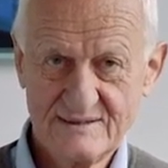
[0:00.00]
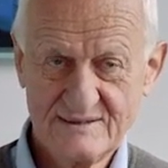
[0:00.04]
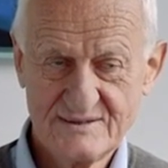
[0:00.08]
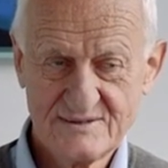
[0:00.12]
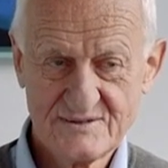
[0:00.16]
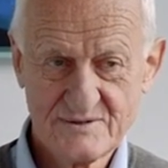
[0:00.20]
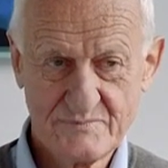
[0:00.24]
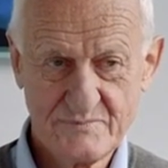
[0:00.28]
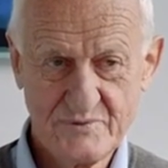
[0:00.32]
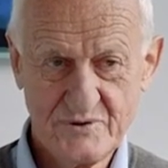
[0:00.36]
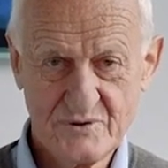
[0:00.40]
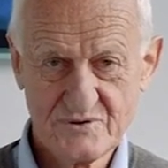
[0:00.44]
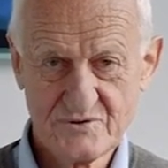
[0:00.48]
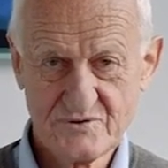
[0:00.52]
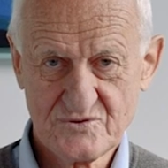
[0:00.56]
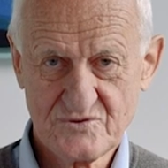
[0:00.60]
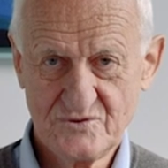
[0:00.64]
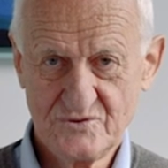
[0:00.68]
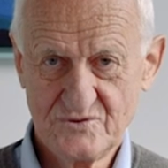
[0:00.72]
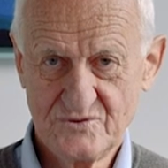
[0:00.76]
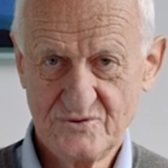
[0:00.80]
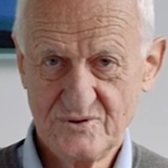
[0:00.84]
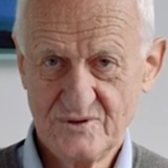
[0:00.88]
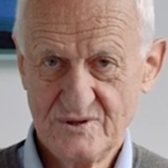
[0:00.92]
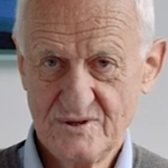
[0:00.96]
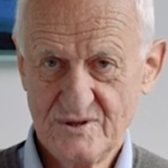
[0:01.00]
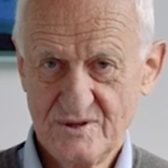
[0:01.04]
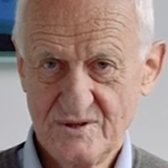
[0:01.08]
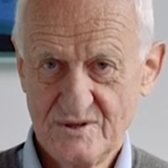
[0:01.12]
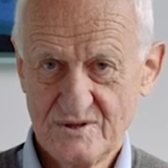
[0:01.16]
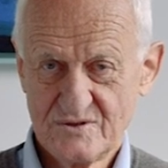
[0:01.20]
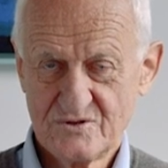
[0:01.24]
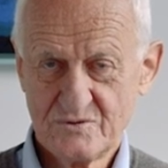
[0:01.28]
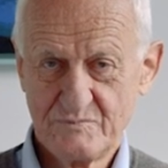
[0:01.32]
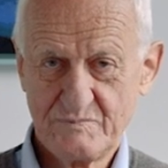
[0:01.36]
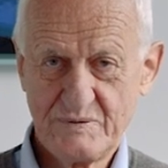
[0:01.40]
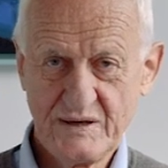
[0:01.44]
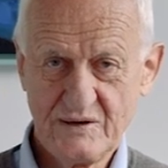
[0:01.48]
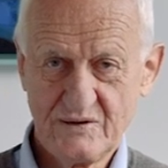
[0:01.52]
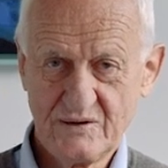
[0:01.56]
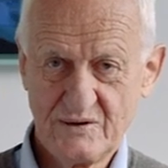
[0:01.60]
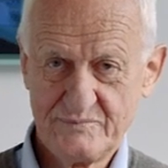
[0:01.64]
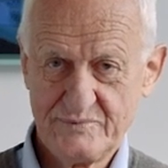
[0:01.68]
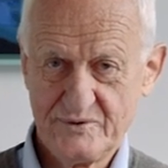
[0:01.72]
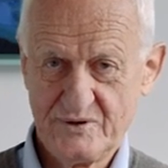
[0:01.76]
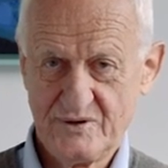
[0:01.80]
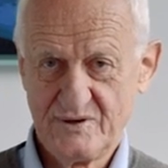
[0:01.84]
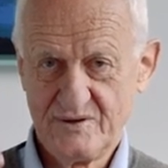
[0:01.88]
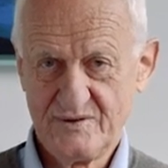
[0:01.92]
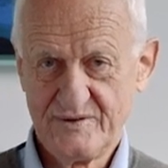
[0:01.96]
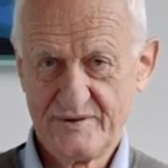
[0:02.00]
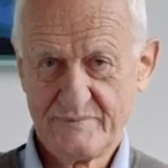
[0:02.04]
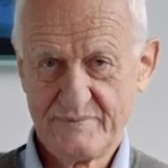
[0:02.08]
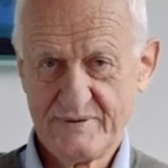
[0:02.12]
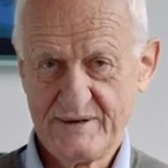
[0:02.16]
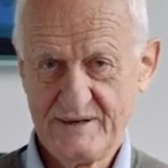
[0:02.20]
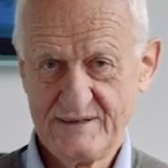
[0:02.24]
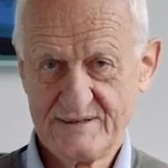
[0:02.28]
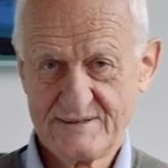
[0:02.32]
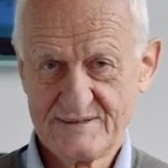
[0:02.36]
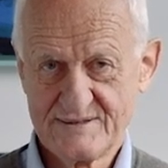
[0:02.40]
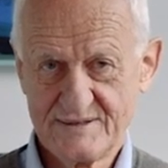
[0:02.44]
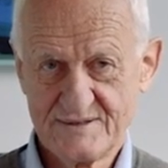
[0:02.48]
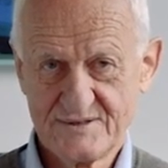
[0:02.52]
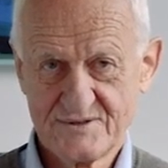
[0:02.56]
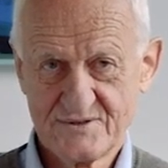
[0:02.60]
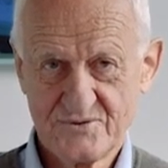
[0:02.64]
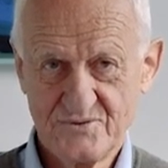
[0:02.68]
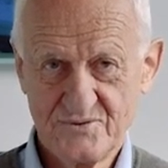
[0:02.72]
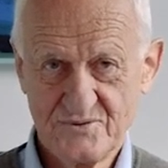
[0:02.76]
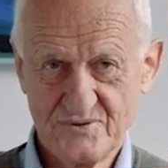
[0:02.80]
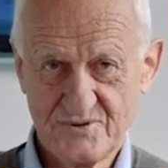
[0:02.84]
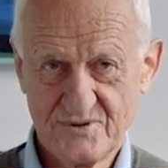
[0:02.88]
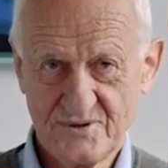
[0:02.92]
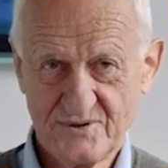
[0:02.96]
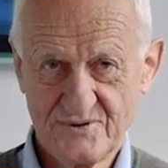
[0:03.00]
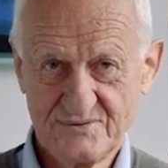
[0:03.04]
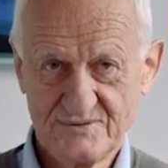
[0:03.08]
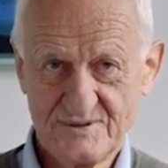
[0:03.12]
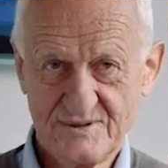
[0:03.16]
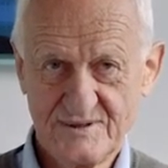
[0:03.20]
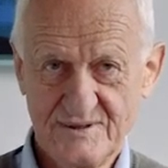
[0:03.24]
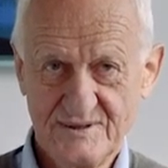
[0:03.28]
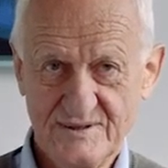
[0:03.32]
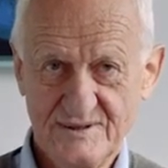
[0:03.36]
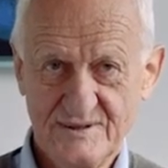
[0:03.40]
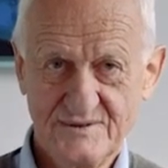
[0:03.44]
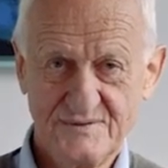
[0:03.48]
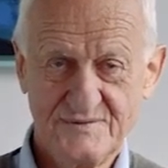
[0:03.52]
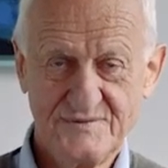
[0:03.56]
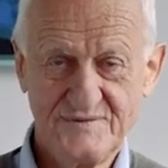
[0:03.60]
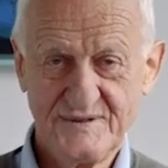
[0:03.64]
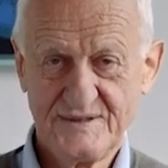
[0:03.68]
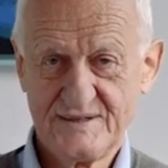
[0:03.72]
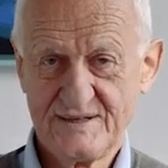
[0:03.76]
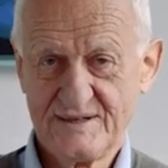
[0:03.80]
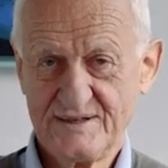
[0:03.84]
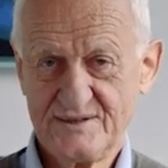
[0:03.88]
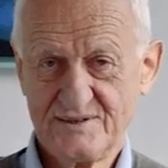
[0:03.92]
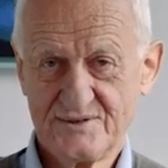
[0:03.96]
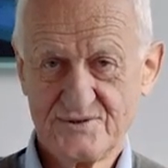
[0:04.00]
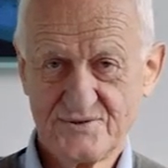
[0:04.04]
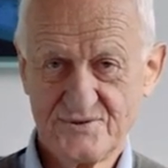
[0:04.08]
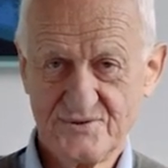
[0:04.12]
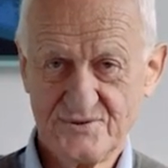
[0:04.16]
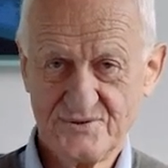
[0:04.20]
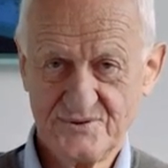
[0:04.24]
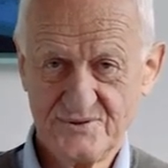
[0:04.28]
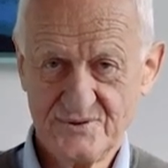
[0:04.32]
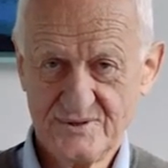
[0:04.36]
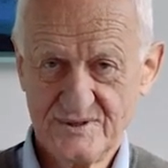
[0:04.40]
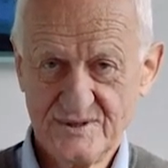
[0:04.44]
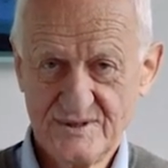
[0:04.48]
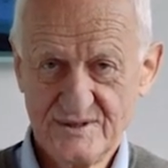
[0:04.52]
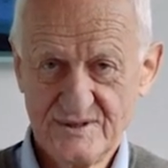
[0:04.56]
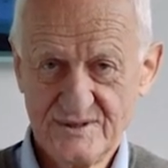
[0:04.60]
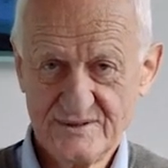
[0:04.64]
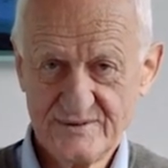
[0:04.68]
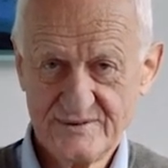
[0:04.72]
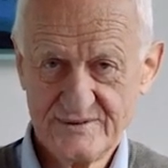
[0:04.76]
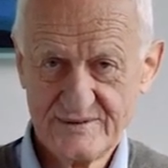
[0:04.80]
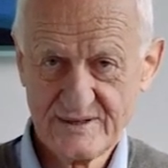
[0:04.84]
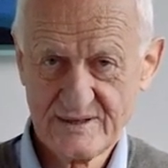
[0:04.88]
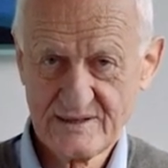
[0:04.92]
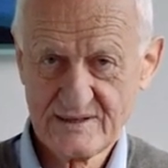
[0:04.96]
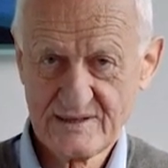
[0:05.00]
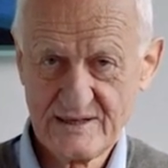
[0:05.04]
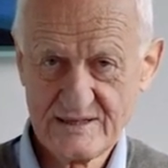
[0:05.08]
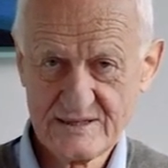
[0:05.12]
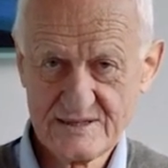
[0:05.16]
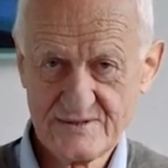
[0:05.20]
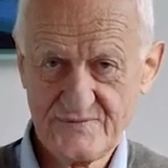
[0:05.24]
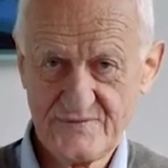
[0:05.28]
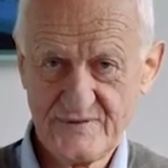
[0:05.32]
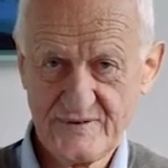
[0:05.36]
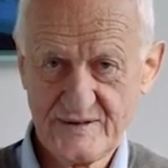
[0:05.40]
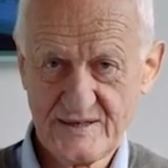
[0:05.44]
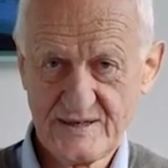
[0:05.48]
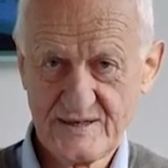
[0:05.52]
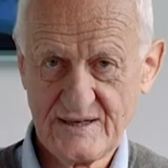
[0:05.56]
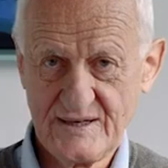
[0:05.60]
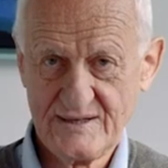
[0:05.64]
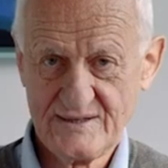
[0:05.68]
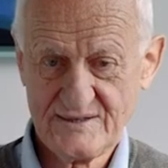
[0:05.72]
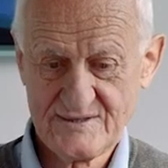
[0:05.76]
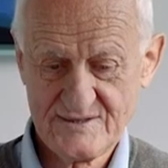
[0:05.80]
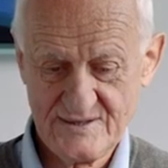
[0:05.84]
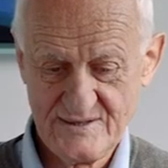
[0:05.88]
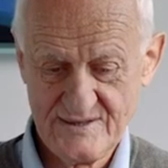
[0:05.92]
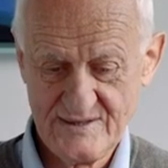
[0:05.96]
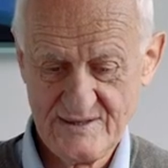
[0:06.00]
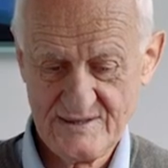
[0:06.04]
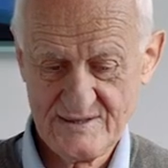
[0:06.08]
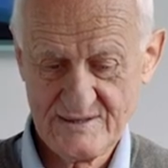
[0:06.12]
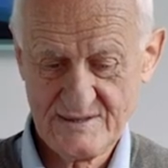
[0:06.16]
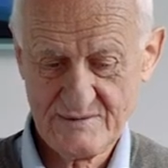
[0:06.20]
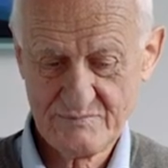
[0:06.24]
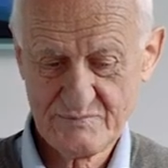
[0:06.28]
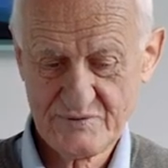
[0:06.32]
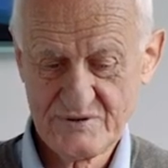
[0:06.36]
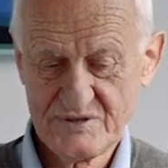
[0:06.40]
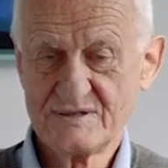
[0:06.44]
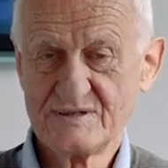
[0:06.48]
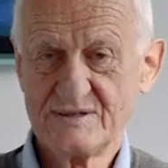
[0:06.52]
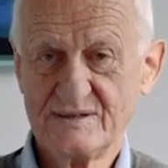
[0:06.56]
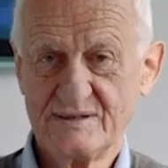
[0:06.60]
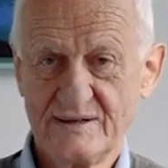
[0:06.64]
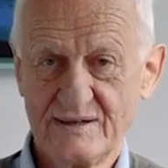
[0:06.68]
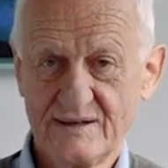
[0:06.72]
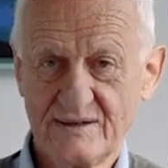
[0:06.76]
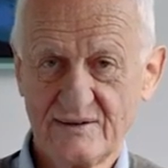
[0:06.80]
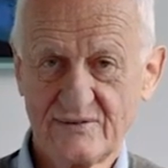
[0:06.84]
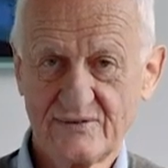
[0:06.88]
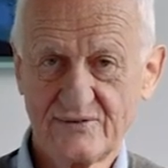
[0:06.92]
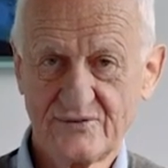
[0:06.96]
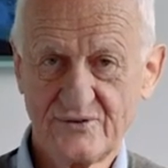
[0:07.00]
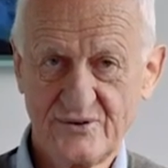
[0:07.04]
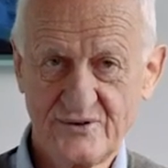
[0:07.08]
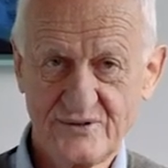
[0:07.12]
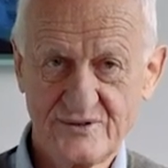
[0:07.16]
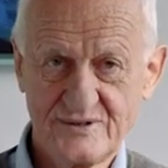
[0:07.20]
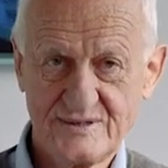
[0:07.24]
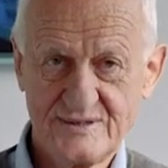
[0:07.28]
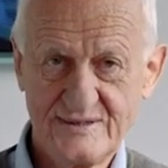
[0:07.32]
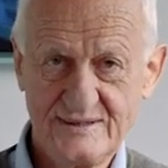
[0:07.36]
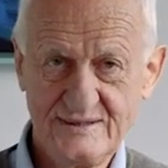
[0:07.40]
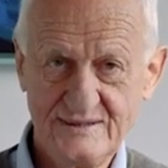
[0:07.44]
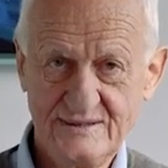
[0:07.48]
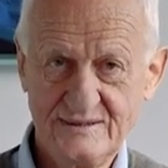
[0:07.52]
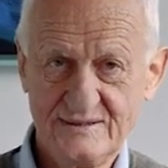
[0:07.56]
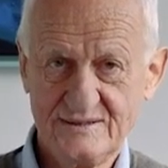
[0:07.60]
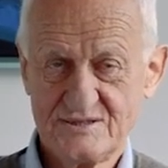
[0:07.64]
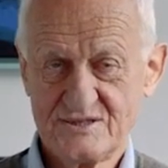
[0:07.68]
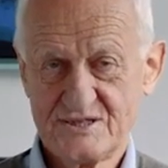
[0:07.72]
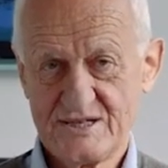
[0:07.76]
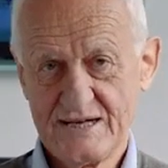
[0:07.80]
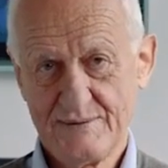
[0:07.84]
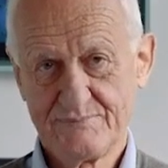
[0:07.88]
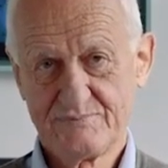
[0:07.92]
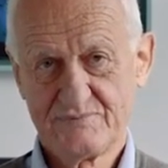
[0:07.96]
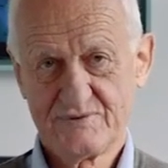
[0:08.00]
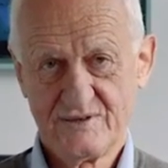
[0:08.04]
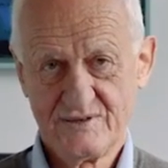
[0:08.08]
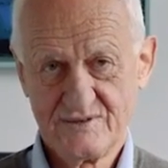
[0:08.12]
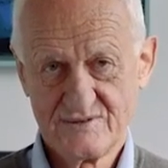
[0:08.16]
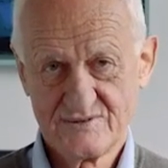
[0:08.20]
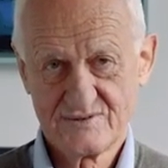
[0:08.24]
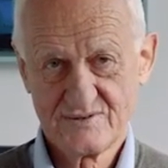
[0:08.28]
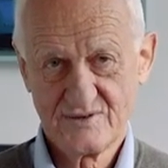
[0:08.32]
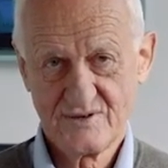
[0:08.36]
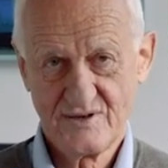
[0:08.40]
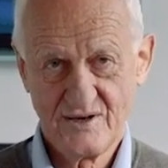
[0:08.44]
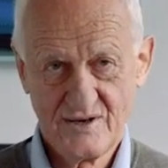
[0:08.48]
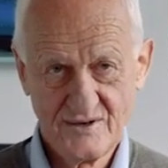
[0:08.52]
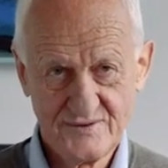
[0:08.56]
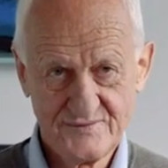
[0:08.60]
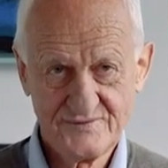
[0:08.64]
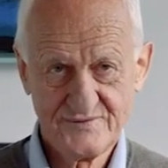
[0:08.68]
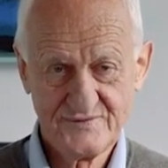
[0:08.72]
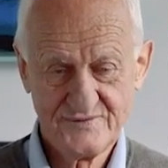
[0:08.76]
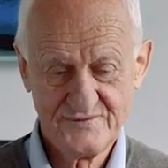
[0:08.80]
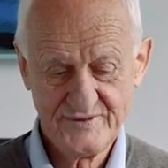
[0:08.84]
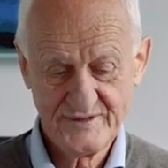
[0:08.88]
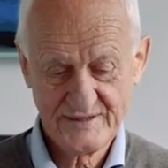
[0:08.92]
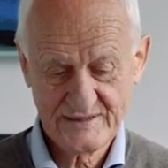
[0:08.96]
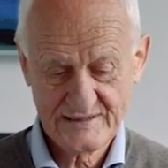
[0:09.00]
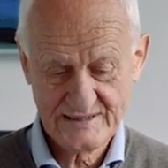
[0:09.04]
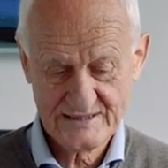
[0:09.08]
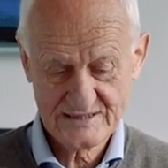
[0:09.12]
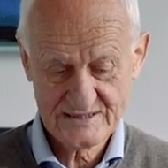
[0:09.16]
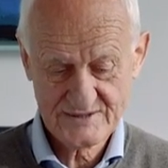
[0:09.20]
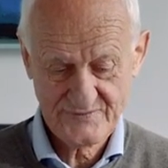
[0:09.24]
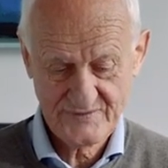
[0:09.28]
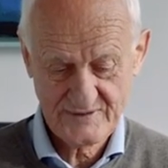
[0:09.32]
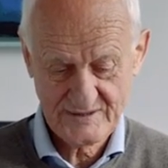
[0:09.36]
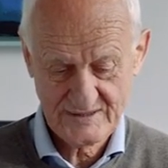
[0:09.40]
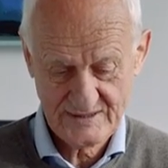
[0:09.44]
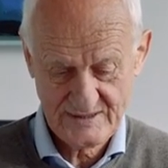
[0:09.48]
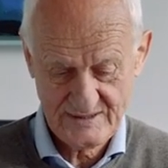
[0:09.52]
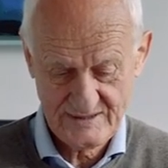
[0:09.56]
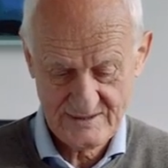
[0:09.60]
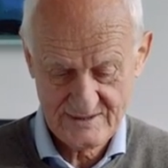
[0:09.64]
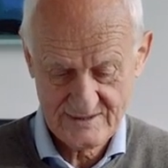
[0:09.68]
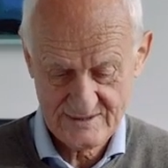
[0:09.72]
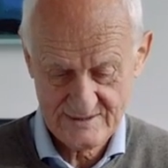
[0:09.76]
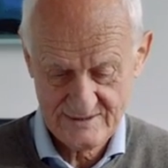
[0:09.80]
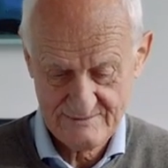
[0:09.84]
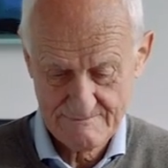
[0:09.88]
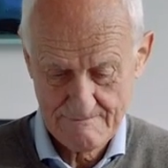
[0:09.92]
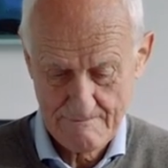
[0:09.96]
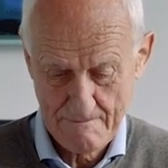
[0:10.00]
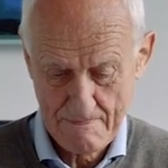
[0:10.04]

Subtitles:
supposed to pick up all the patients who don't fit into the classification, the preceding 13 chapters of the classification.